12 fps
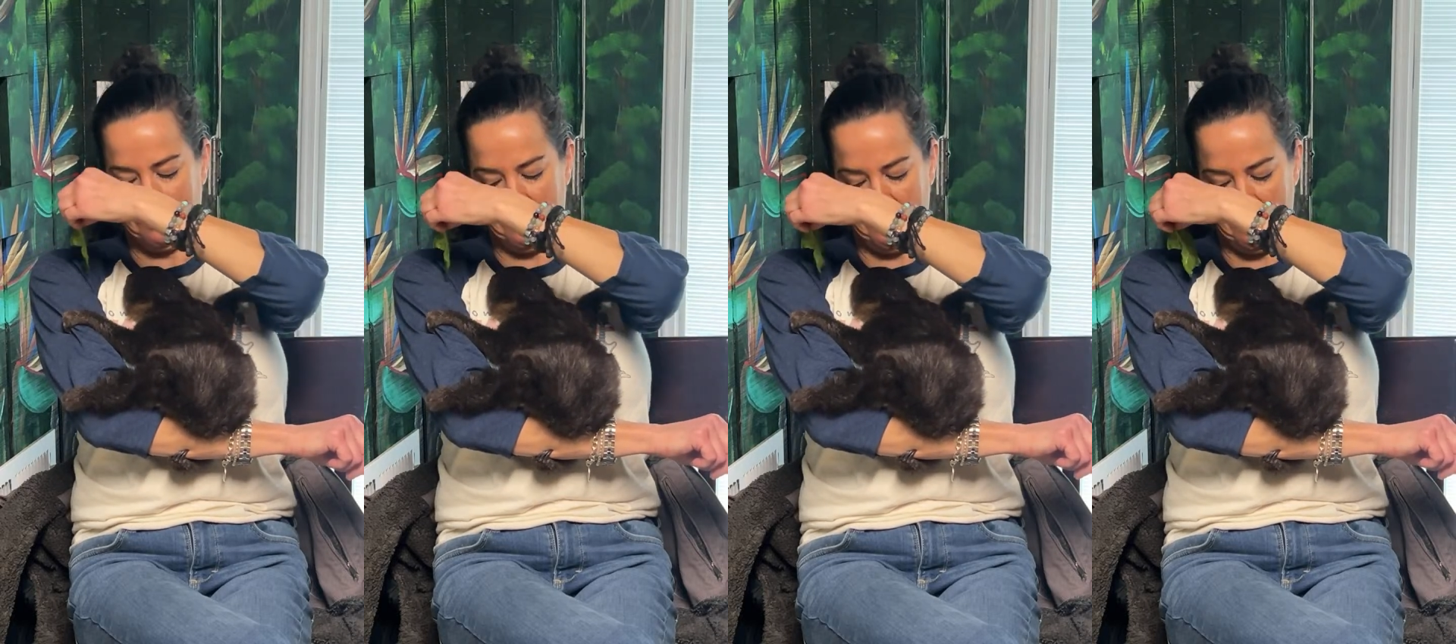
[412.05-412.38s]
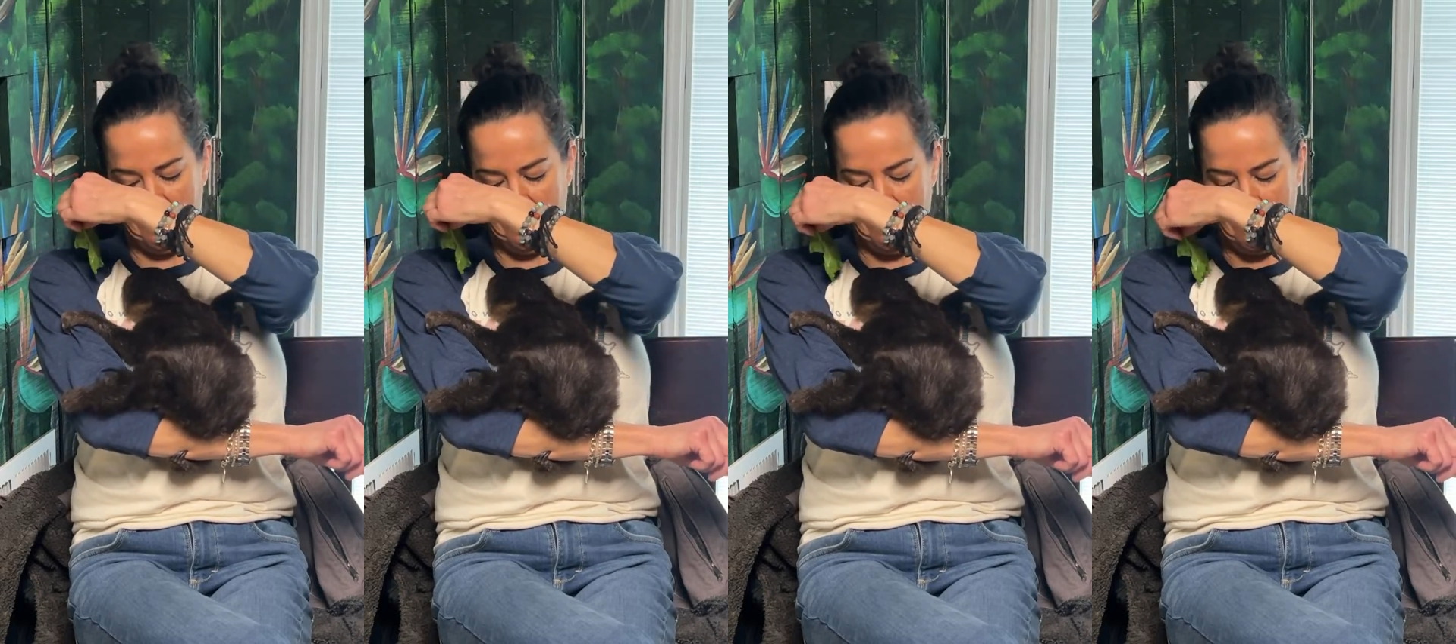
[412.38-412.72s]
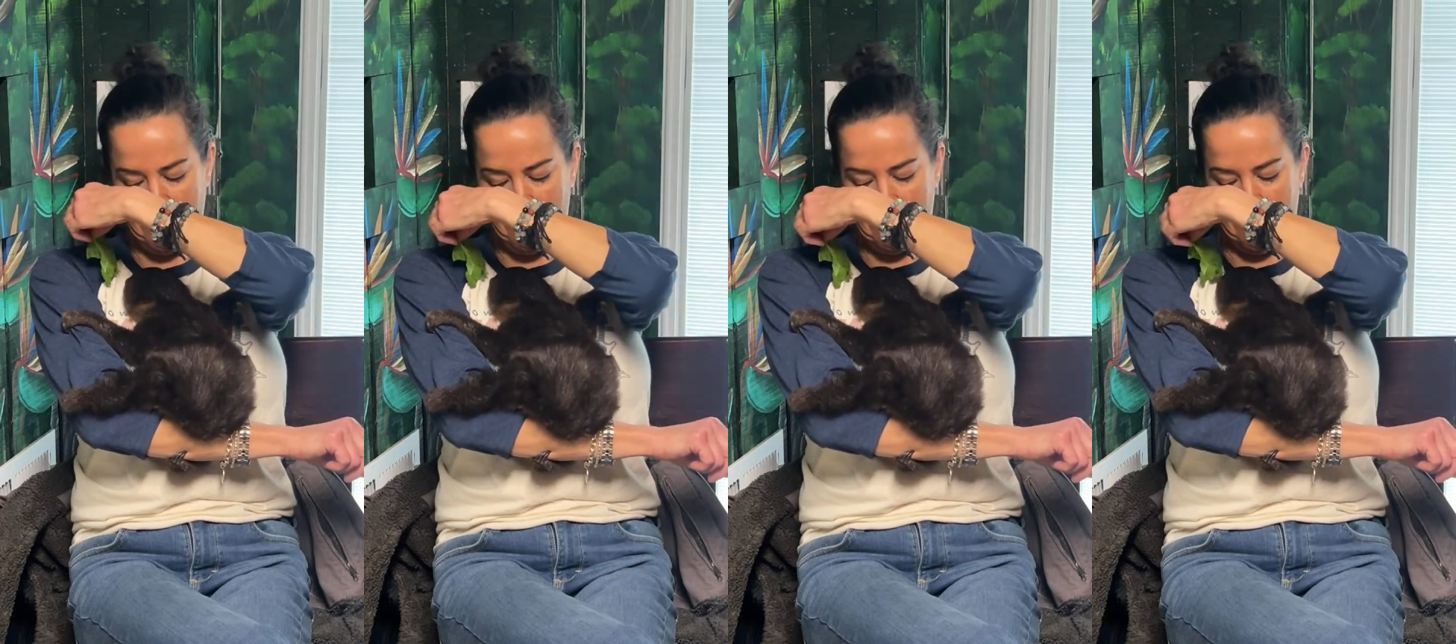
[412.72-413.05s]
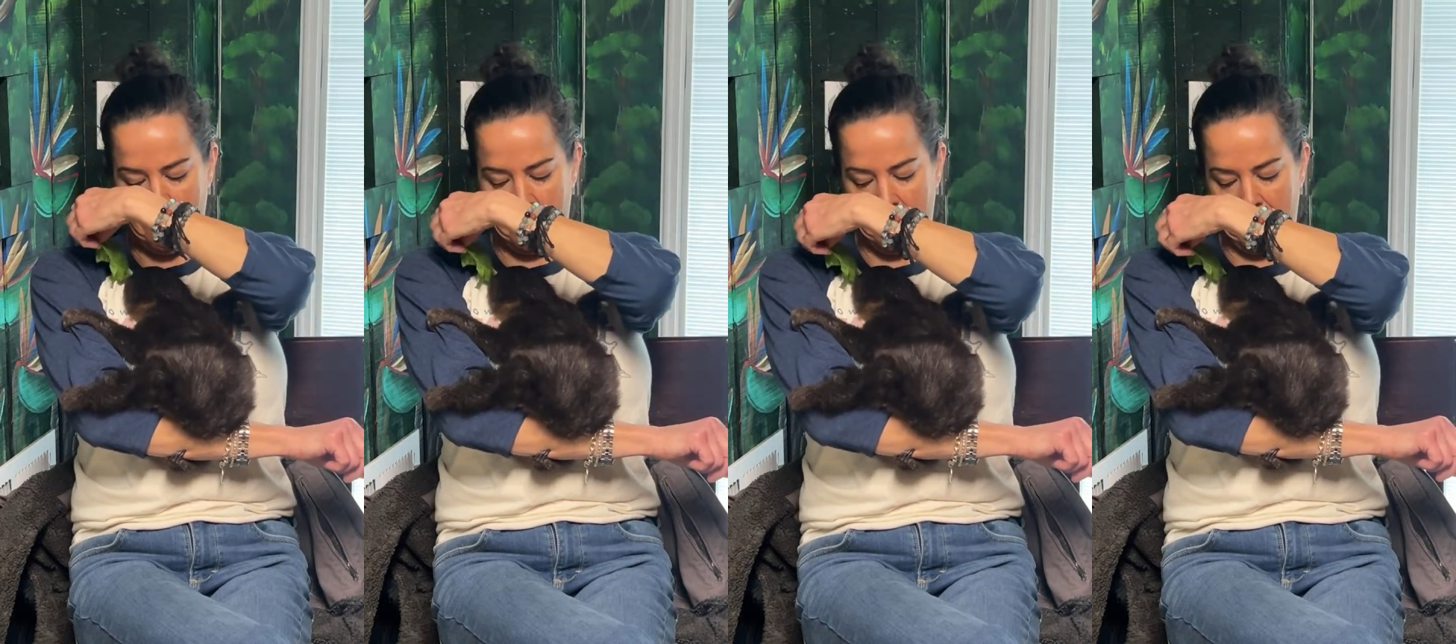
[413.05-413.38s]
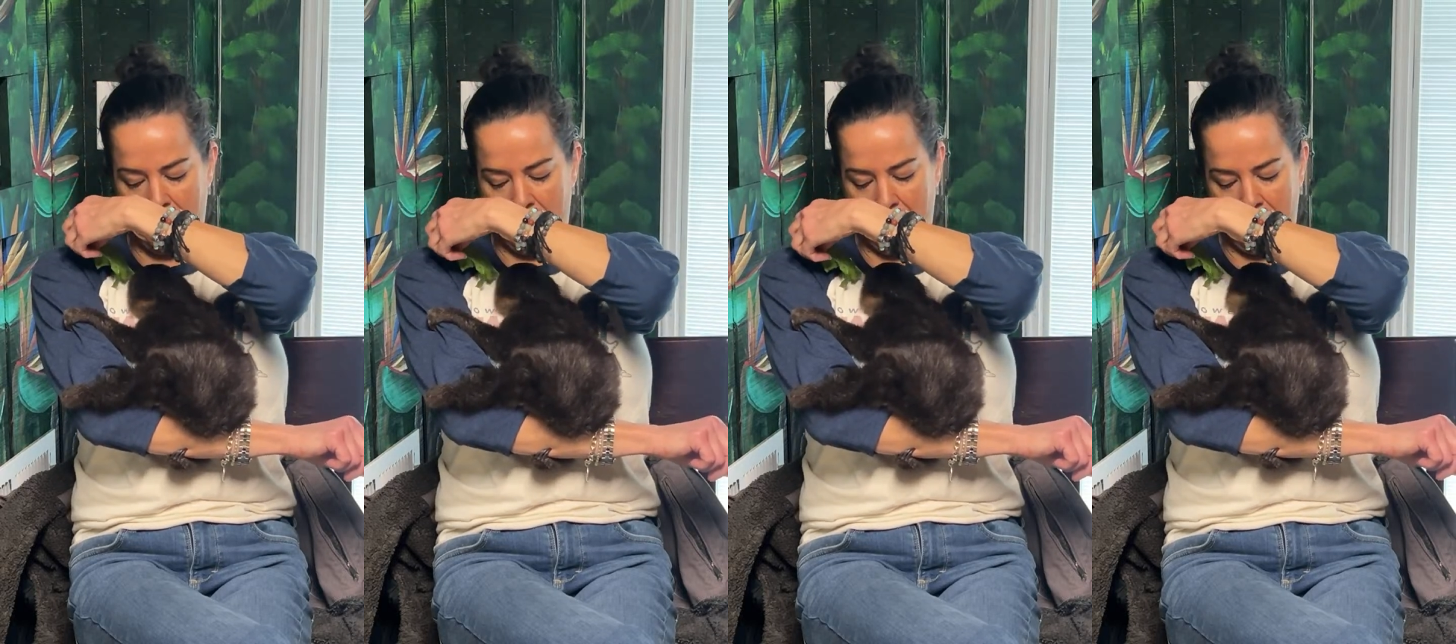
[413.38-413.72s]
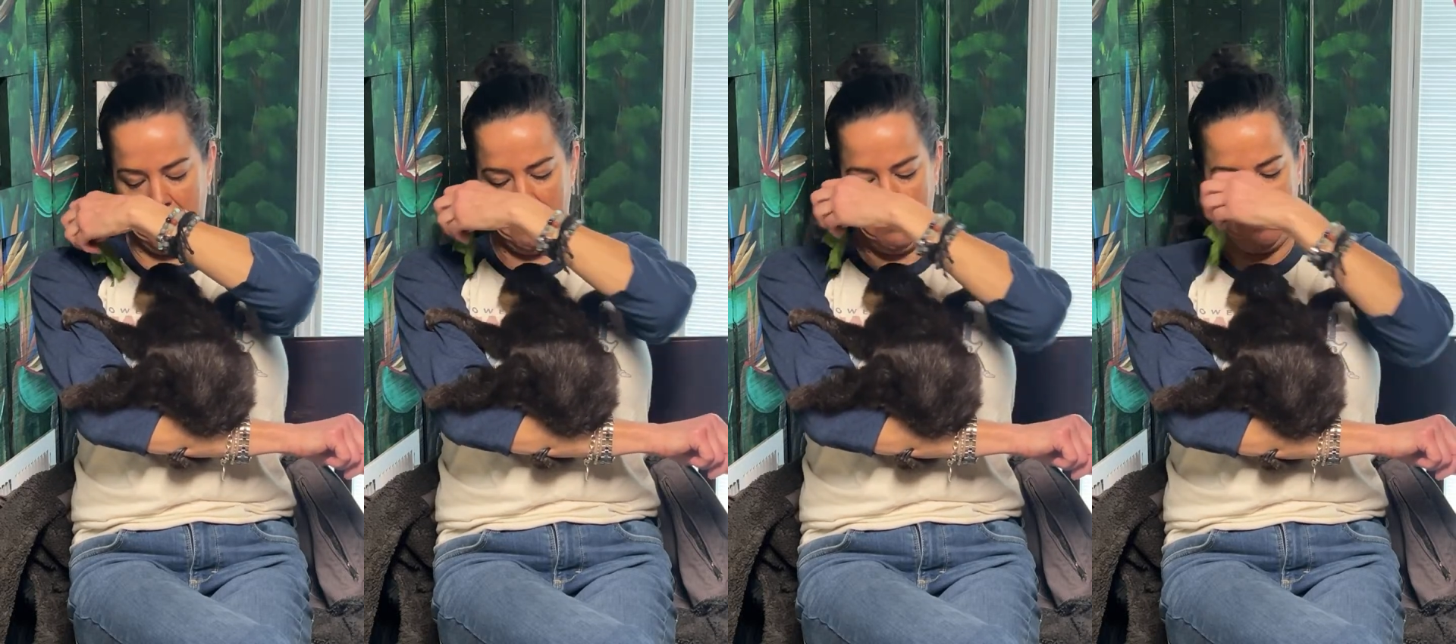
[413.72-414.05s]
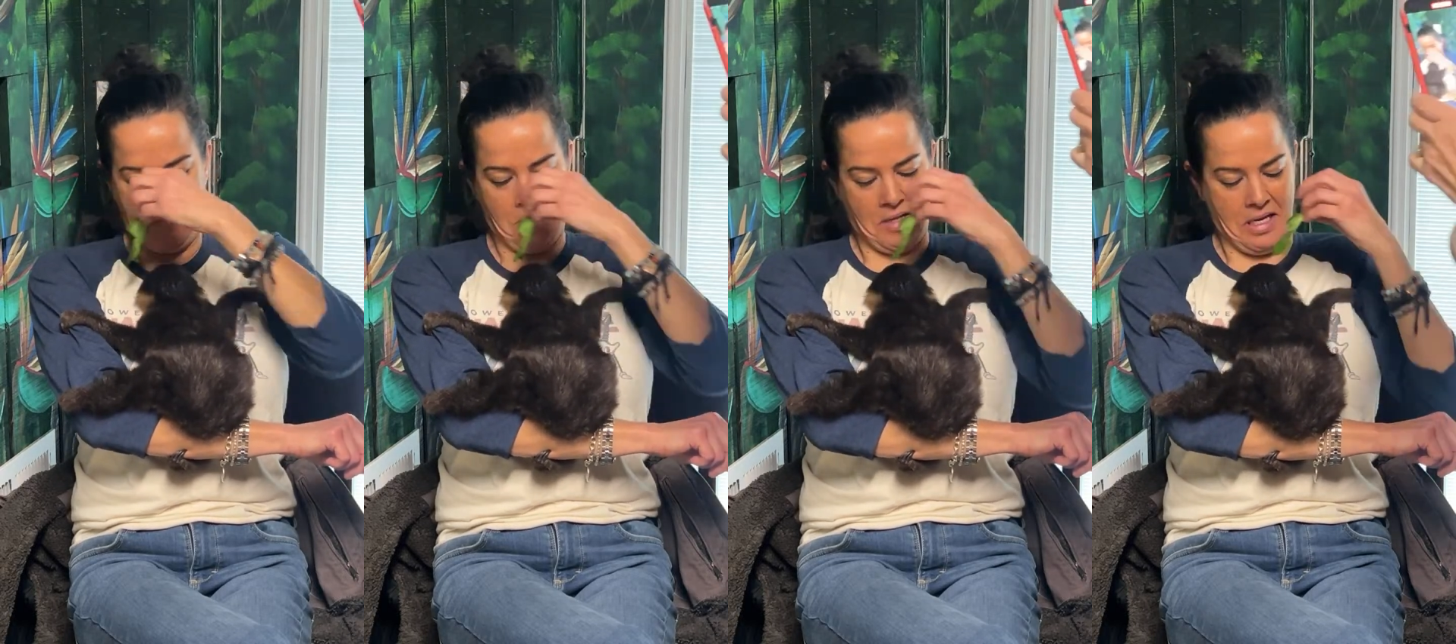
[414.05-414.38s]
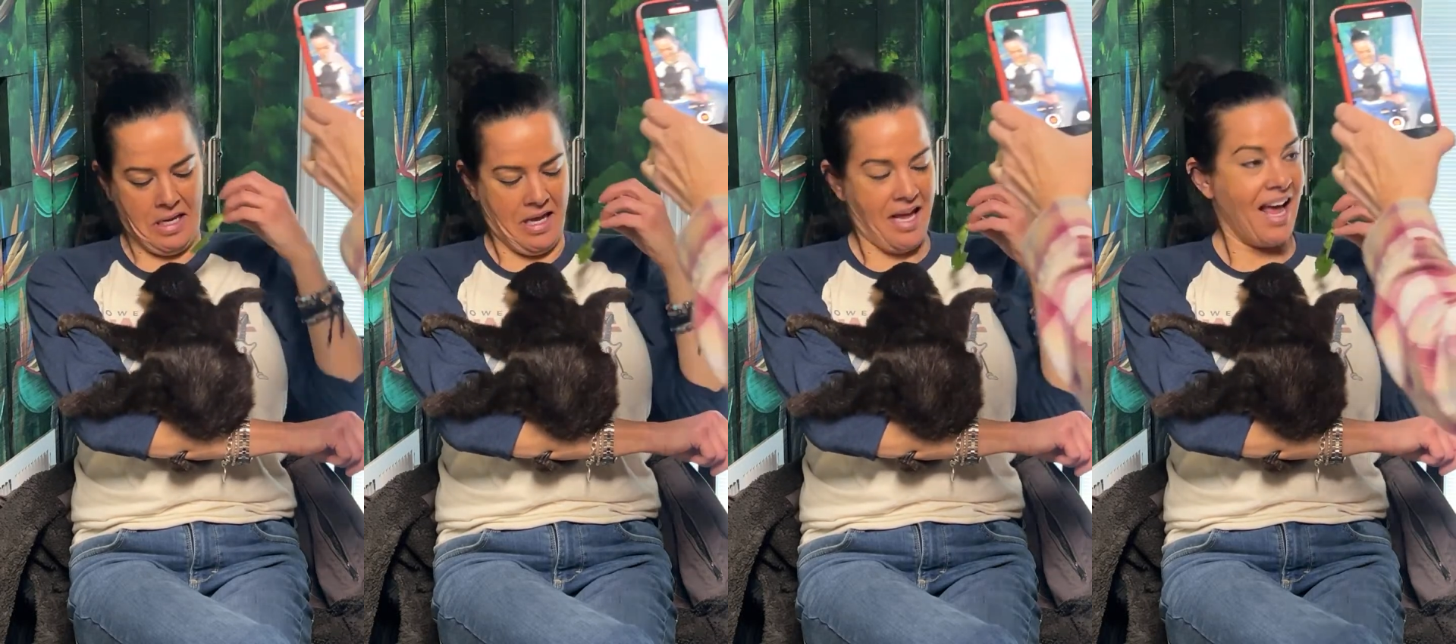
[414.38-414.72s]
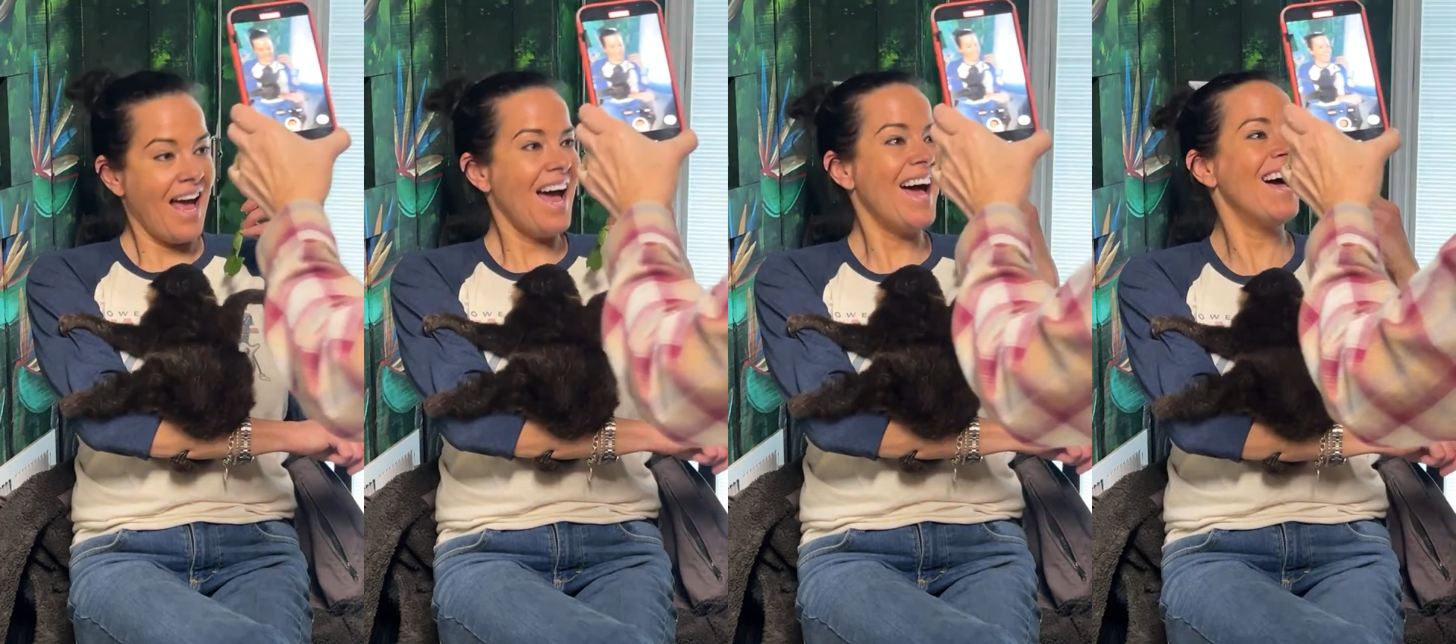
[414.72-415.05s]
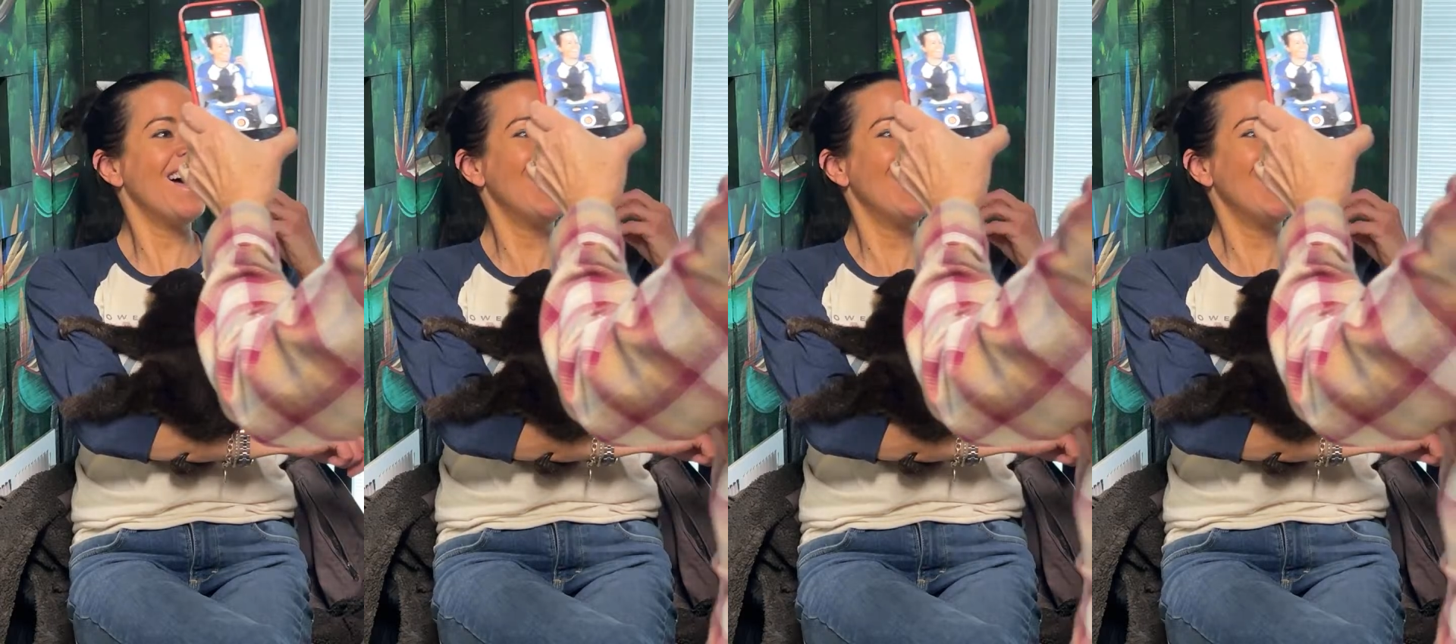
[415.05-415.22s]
I find that people didn't hear a single word that I said anyway, so